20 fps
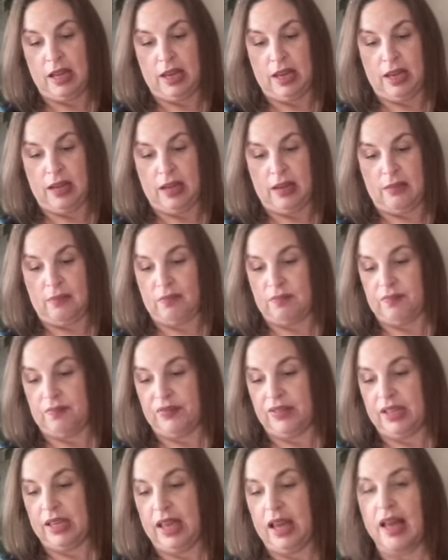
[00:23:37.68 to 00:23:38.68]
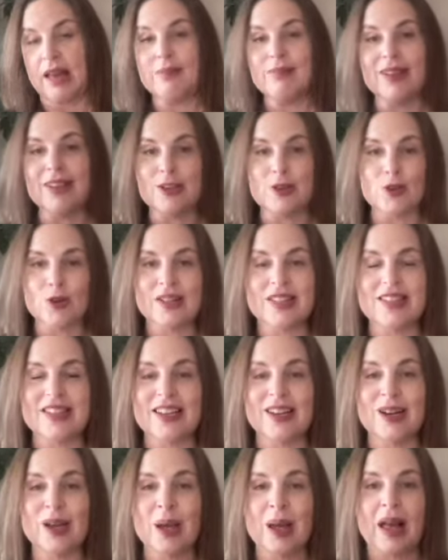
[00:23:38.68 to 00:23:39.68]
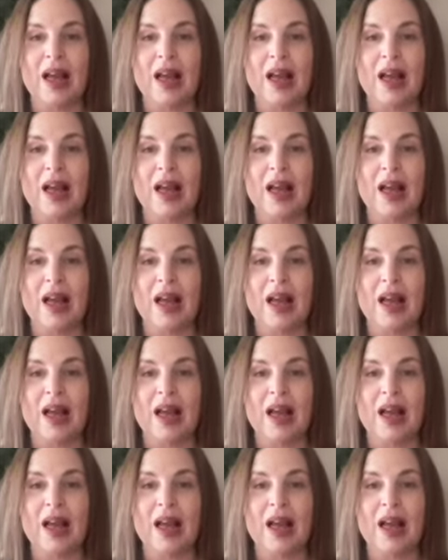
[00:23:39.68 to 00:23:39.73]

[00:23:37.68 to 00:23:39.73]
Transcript: Um, yeah, I'm interested.